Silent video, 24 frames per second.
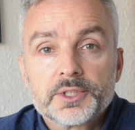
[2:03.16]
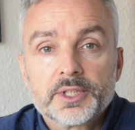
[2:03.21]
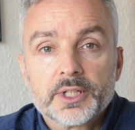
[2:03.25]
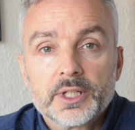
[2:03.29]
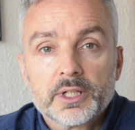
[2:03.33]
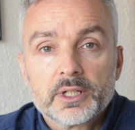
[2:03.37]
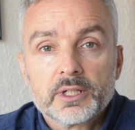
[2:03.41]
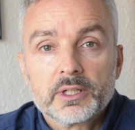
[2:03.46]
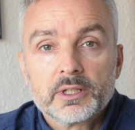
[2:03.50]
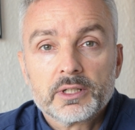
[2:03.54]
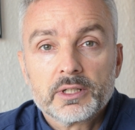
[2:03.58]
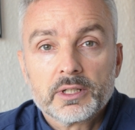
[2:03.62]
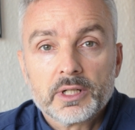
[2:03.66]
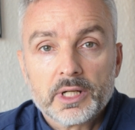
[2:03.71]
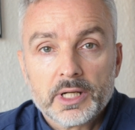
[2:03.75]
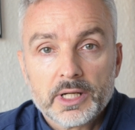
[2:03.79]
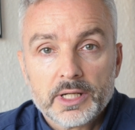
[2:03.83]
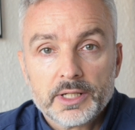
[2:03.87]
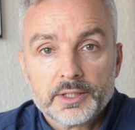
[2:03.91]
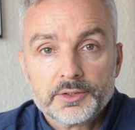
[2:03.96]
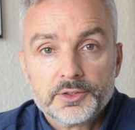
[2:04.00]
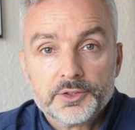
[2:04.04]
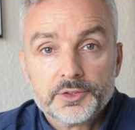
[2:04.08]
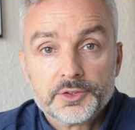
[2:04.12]
thinker
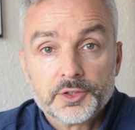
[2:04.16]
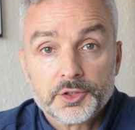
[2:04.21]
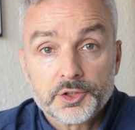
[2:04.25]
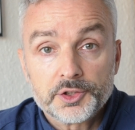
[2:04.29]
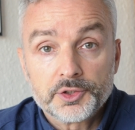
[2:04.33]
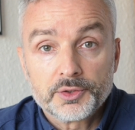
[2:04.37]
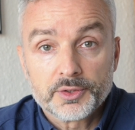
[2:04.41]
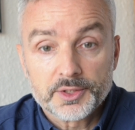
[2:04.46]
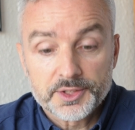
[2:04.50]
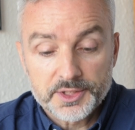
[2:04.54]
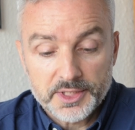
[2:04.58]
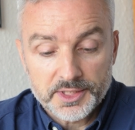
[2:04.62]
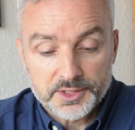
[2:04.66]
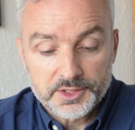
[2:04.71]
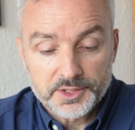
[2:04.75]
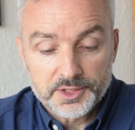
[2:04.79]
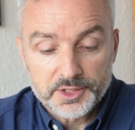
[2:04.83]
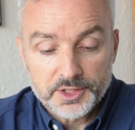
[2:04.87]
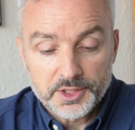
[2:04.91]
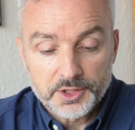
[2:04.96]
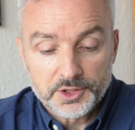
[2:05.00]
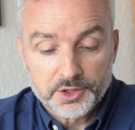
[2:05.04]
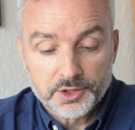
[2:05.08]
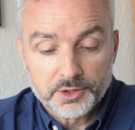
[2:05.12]
and industrial
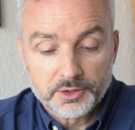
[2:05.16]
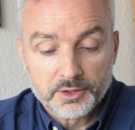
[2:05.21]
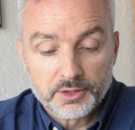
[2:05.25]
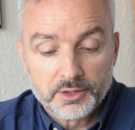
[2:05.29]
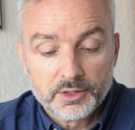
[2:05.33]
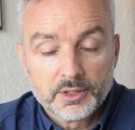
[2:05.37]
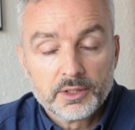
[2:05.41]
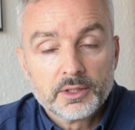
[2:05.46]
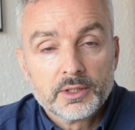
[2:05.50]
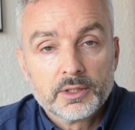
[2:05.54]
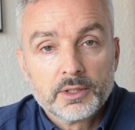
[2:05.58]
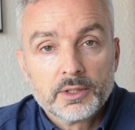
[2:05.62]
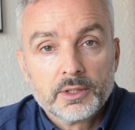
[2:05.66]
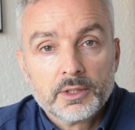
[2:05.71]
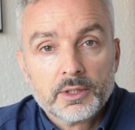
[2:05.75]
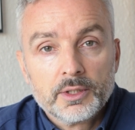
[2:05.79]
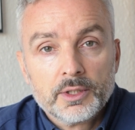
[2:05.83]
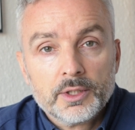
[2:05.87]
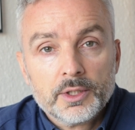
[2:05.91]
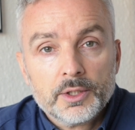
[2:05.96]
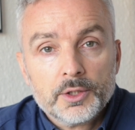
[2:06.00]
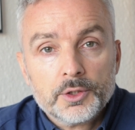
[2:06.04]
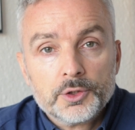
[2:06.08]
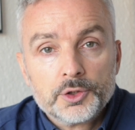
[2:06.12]
statistician.
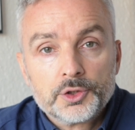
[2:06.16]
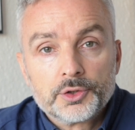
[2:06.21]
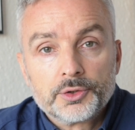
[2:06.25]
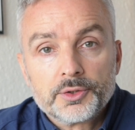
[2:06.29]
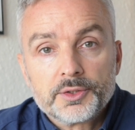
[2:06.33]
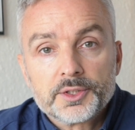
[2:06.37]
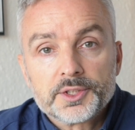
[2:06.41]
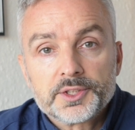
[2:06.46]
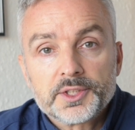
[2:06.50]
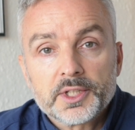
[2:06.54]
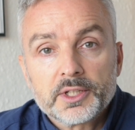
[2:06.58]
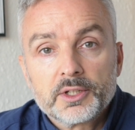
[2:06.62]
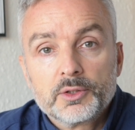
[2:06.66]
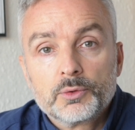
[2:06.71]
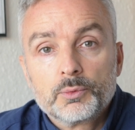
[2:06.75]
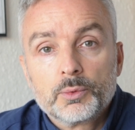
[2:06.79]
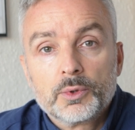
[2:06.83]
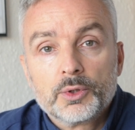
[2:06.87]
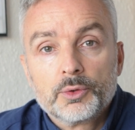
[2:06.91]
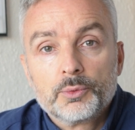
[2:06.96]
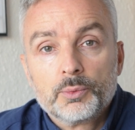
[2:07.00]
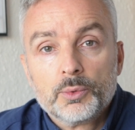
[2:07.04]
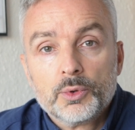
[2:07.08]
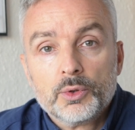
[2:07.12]
During the Second
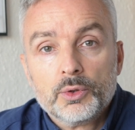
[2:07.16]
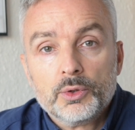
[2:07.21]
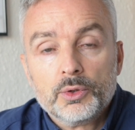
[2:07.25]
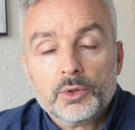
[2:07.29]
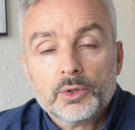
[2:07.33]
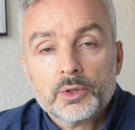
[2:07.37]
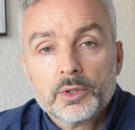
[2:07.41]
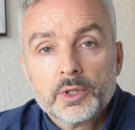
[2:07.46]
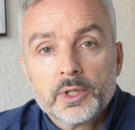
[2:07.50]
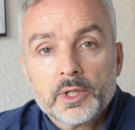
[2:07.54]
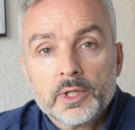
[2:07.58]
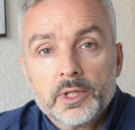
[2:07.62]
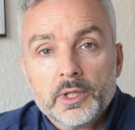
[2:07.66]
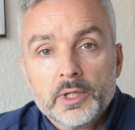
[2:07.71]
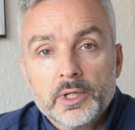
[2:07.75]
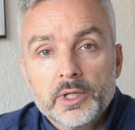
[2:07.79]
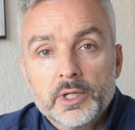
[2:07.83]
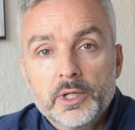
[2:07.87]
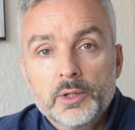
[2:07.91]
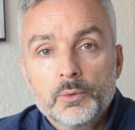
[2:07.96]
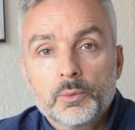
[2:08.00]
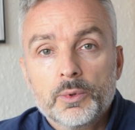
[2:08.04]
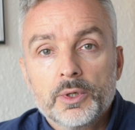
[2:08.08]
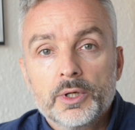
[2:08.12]
World War,
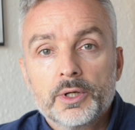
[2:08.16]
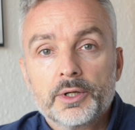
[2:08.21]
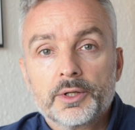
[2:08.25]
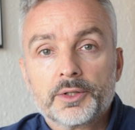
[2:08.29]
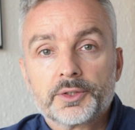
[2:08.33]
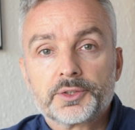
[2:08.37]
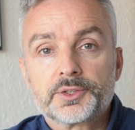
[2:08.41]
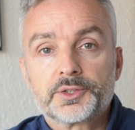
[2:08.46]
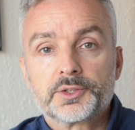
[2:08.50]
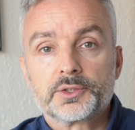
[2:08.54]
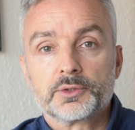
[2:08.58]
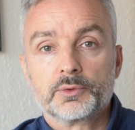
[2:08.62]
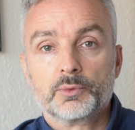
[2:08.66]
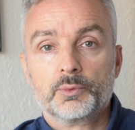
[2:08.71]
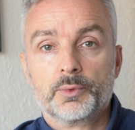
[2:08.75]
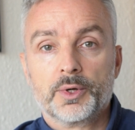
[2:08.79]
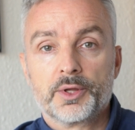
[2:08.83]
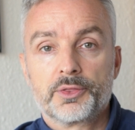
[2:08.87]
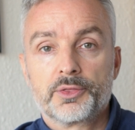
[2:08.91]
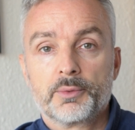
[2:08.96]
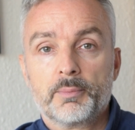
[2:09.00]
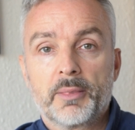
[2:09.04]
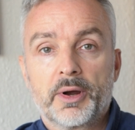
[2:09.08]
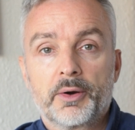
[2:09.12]
he worked
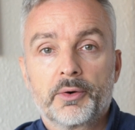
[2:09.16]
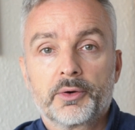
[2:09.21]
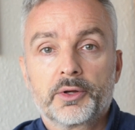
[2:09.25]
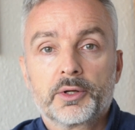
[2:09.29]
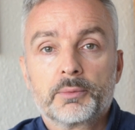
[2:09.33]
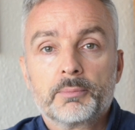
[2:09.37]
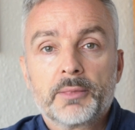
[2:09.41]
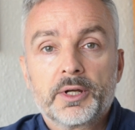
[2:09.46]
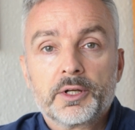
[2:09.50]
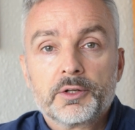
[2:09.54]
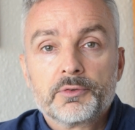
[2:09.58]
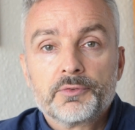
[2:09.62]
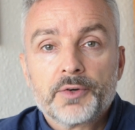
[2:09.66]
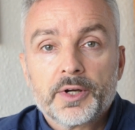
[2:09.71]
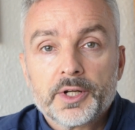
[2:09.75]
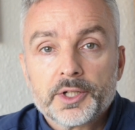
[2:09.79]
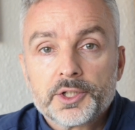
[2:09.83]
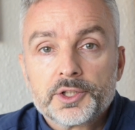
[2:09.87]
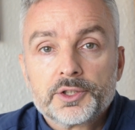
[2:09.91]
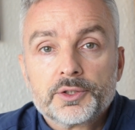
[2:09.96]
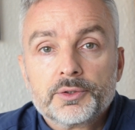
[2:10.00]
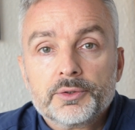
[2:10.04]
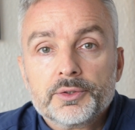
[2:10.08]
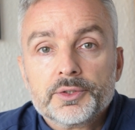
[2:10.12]
with American
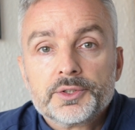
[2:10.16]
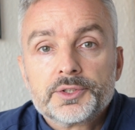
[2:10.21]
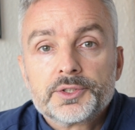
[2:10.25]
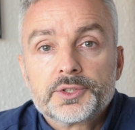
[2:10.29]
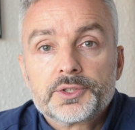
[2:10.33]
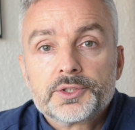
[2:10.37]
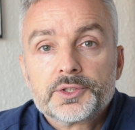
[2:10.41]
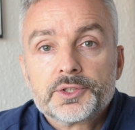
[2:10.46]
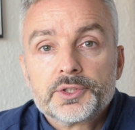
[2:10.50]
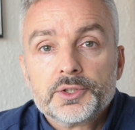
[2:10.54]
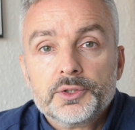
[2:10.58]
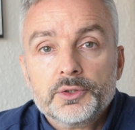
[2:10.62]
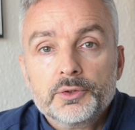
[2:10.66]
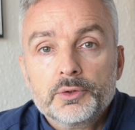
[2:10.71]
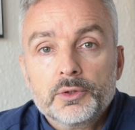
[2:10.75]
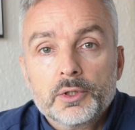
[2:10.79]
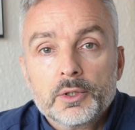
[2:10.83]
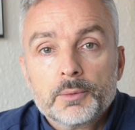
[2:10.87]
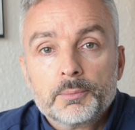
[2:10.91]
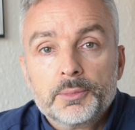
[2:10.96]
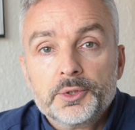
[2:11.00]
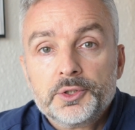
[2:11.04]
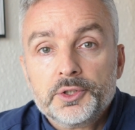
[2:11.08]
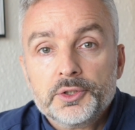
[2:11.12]
manufacturers to
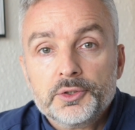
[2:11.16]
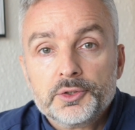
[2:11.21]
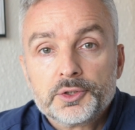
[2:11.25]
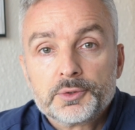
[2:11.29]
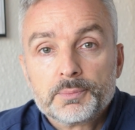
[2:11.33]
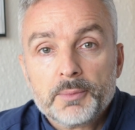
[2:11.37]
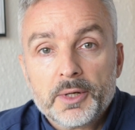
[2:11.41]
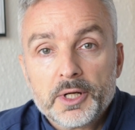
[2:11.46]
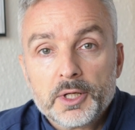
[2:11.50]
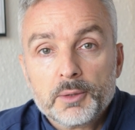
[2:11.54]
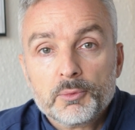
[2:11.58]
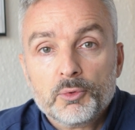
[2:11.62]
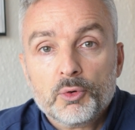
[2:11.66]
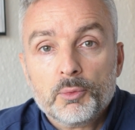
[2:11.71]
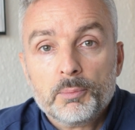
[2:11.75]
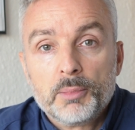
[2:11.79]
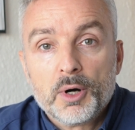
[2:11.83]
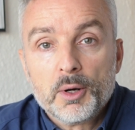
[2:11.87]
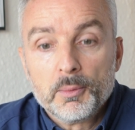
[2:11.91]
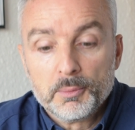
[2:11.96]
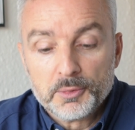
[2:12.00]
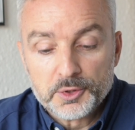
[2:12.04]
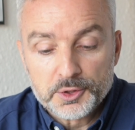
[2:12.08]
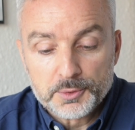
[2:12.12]
produce many more
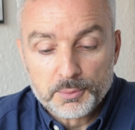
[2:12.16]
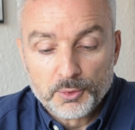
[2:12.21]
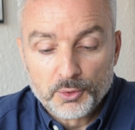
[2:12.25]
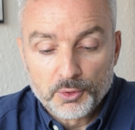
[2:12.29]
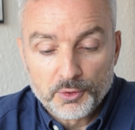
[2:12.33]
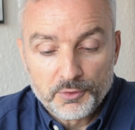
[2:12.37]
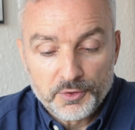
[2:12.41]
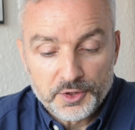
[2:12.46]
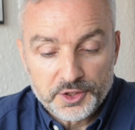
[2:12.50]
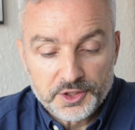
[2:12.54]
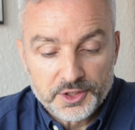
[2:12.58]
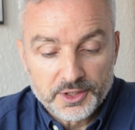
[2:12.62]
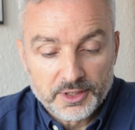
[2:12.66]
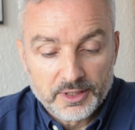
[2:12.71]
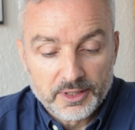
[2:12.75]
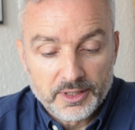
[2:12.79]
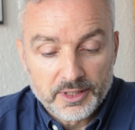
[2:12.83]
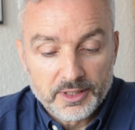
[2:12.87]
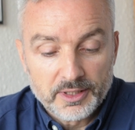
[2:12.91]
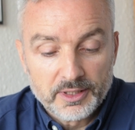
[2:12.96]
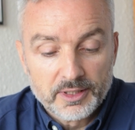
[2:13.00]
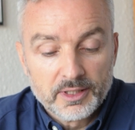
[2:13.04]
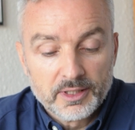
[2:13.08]
bombers more efficiently.